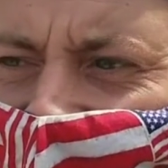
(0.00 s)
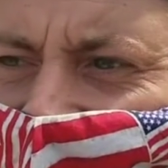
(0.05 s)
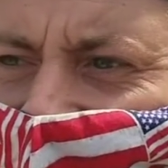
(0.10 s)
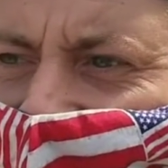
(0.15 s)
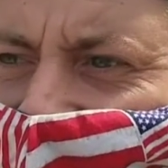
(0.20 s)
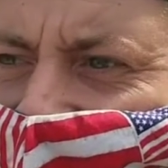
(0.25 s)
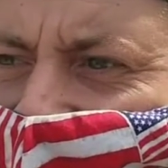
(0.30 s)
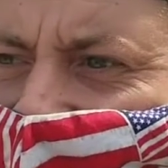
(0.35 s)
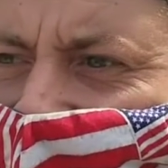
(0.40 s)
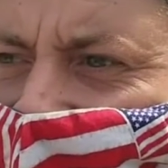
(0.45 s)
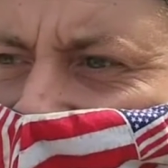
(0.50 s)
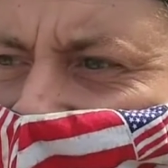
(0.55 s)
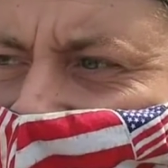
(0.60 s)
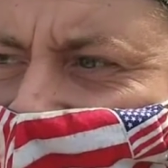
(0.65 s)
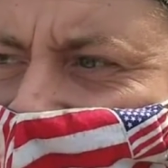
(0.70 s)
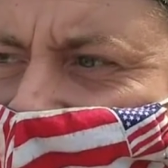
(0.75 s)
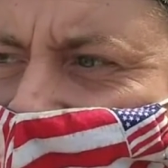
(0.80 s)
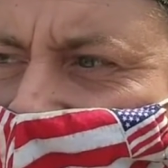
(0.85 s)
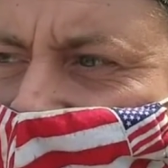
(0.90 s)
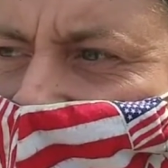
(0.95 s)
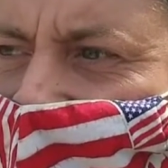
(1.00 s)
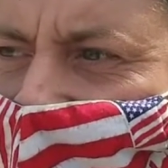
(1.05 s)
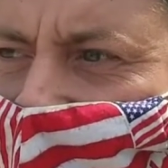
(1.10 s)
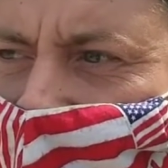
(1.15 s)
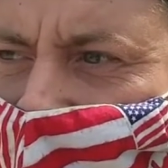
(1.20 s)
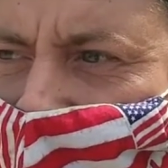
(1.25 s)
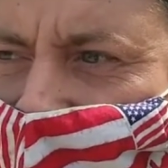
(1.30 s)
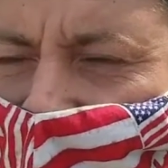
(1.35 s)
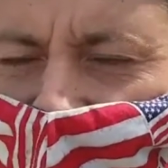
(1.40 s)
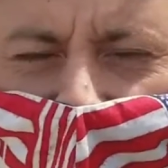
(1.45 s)
and cutting out the
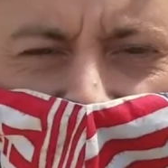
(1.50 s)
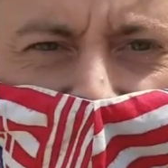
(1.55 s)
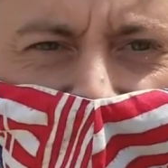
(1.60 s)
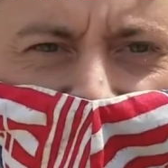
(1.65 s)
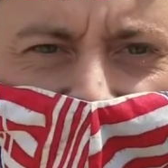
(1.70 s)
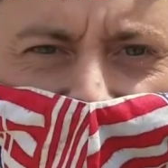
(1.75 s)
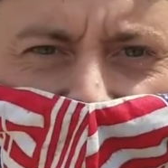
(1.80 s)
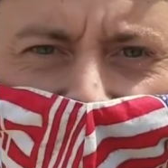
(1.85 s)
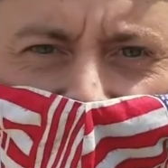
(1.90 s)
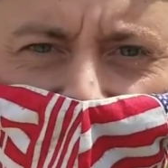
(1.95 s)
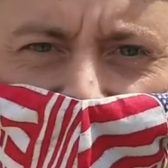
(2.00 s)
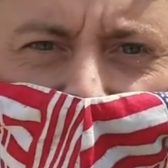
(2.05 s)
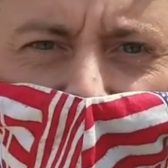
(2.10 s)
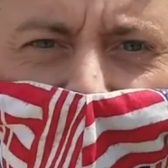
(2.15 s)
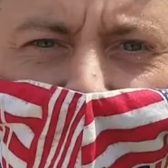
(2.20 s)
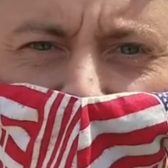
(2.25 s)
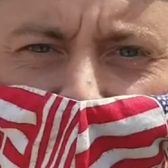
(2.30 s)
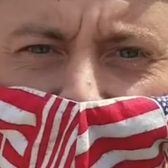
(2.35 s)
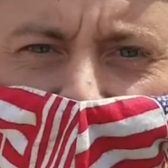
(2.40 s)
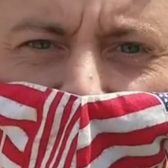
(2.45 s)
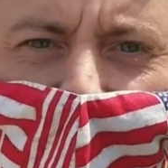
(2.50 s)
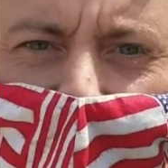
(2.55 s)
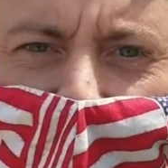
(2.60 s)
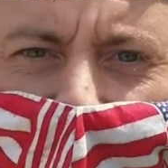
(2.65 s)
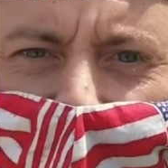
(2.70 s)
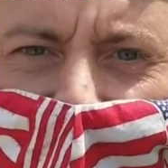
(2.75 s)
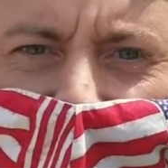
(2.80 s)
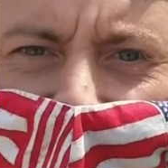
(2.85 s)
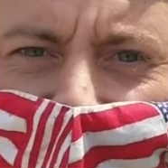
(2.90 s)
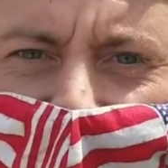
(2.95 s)
profits of the locally owned
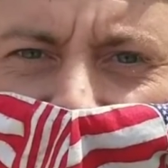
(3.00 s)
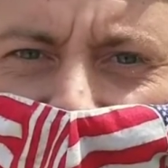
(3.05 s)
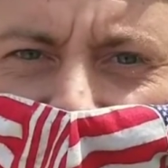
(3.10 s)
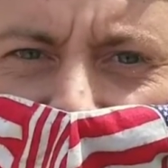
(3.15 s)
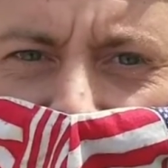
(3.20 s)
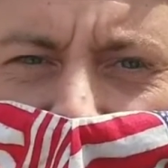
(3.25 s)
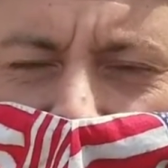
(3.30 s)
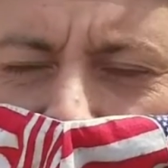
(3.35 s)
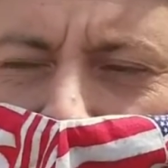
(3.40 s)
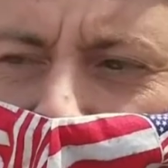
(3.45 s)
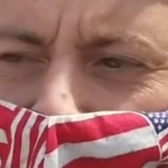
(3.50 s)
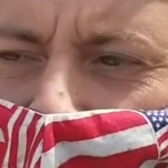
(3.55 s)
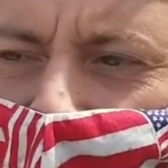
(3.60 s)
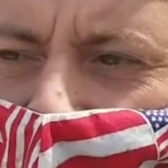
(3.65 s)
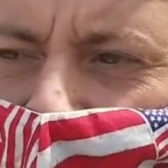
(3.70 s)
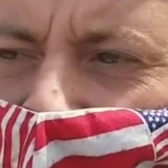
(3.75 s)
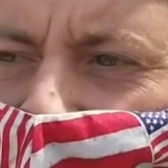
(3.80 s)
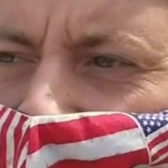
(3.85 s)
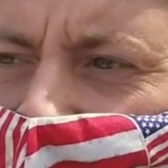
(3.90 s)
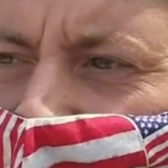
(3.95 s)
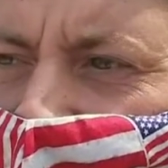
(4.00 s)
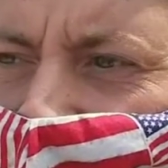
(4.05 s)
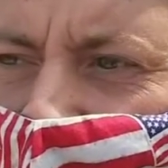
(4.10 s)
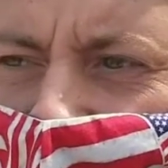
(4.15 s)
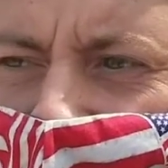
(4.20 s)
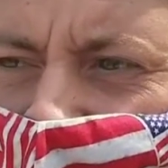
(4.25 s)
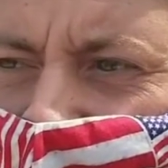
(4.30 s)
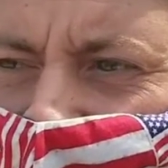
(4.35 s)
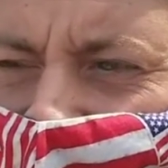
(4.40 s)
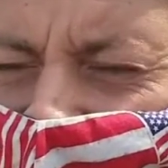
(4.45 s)
places. So the more local
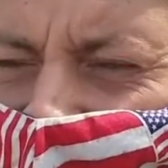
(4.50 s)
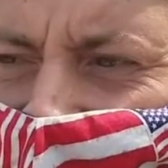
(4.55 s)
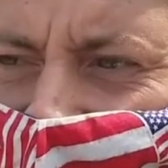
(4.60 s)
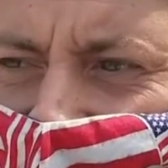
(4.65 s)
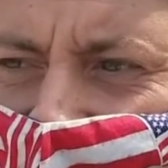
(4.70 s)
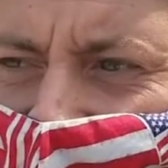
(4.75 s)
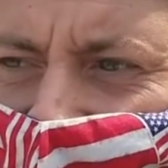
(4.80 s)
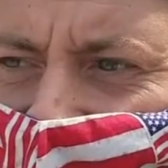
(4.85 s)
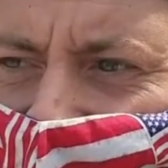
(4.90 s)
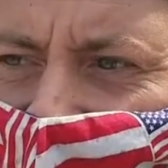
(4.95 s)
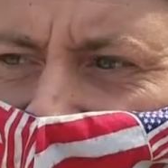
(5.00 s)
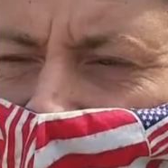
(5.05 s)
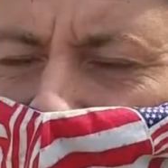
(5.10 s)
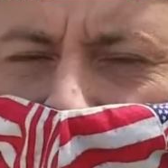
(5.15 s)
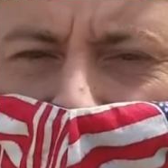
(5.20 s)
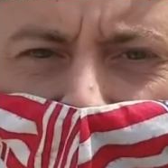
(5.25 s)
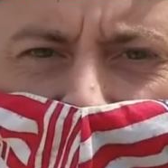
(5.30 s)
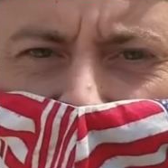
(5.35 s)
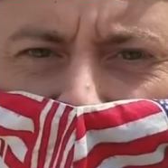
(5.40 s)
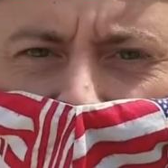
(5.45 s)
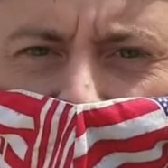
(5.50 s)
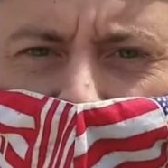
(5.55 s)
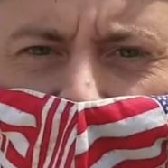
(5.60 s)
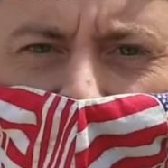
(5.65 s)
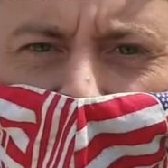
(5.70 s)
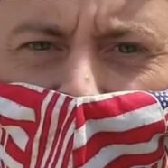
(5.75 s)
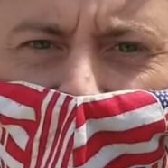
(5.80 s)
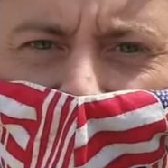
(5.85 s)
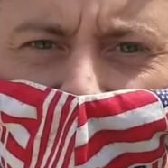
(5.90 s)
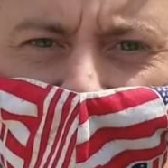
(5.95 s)
owned businesses and the more
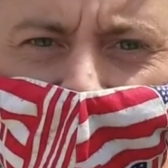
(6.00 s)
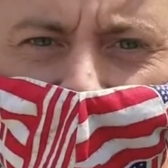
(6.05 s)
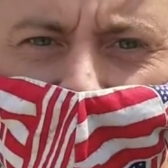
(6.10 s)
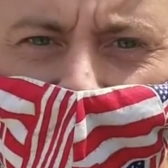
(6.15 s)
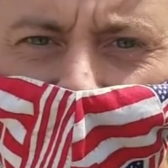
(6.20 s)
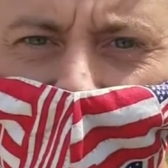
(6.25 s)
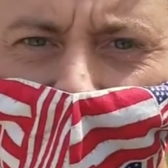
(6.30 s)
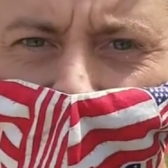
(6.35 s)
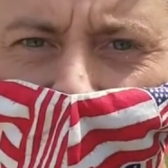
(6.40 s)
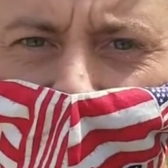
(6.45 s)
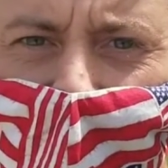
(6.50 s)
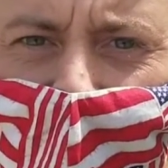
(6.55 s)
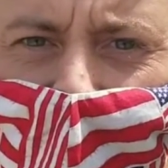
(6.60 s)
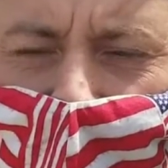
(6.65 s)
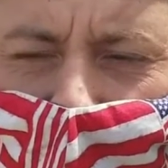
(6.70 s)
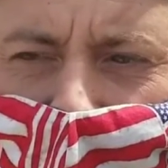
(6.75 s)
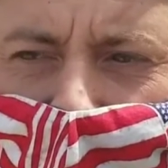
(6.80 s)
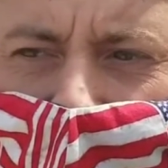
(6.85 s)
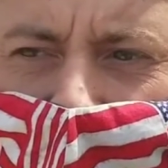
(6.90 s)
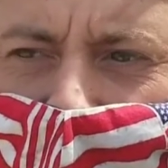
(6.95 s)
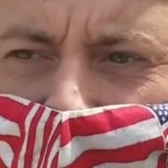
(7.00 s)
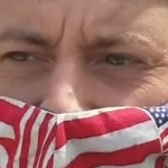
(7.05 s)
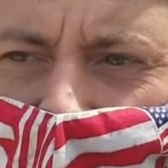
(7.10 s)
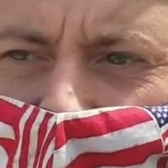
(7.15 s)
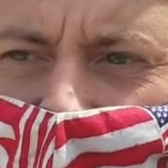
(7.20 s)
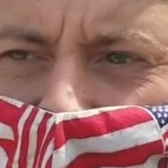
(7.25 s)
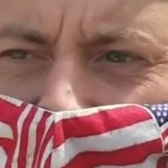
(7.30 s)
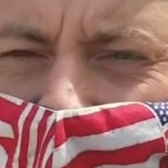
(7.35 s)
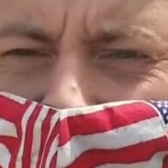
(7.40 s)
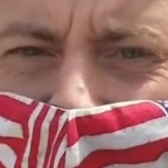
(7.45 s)
affordable housing for locals to
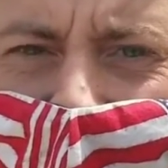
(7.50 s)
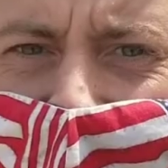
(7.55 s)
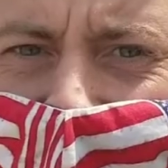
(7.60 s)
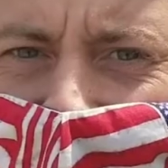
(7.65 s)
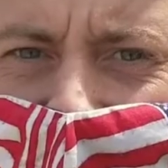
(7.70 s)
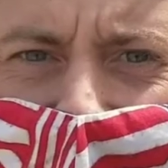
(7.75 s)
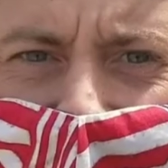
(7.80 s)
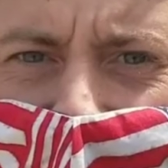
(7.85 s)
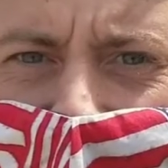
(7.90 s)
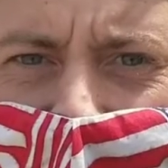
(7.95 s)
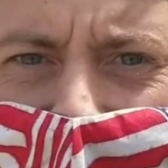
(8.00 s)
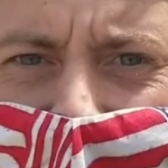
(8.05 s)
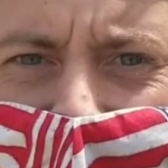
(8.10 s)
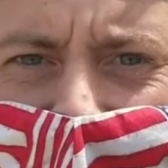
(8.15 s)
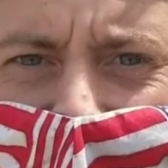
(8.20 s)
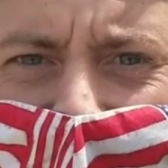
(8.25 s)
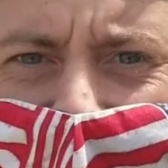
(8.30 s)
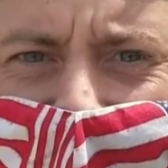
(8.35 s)
move in, I think the better.